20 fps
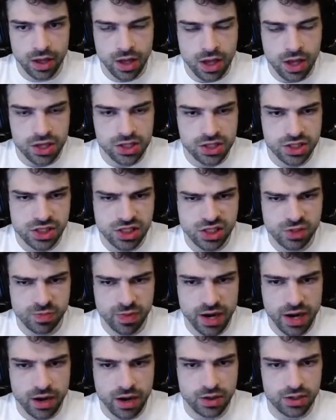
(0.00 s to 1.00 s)
Just
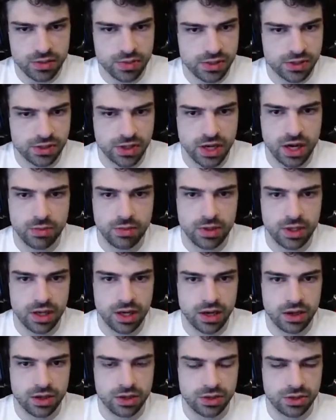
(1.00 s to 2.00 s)
spread out. It depends on how many
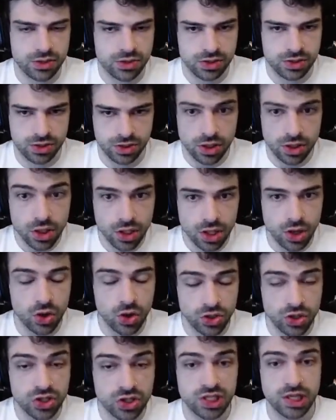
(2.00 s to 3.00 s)
characters on
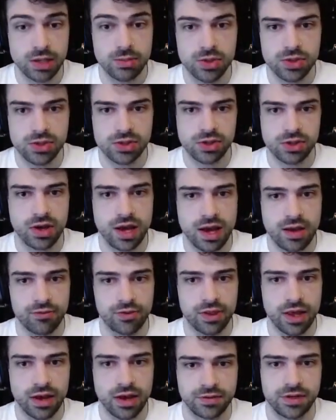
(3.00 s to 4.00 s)
your team you still have
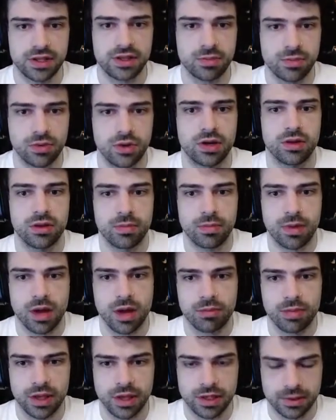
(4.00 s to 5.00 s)
left at the point of the
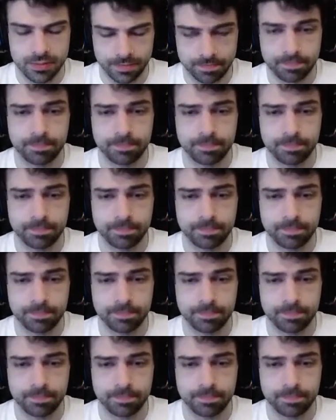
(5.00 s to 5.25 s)
bomb plant.